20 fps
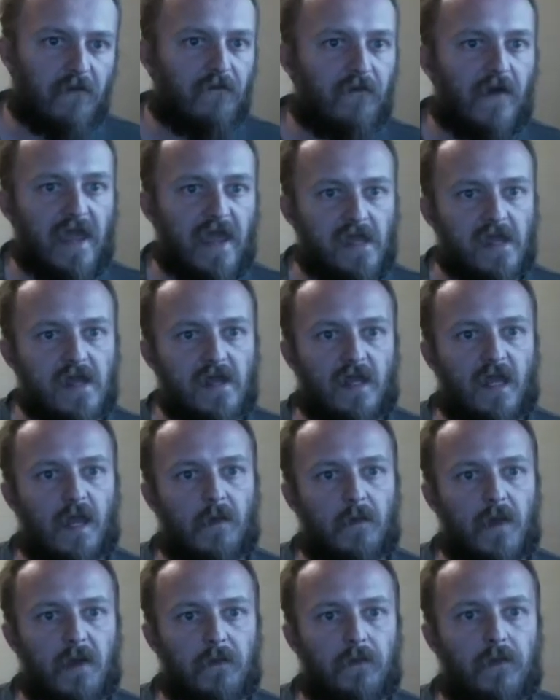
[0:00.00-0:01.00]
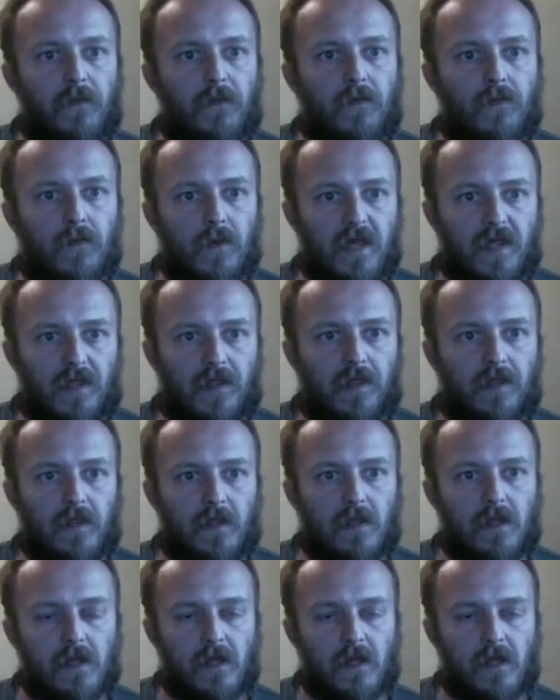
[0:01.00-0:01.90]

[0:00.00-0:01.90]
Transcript: if I can come up with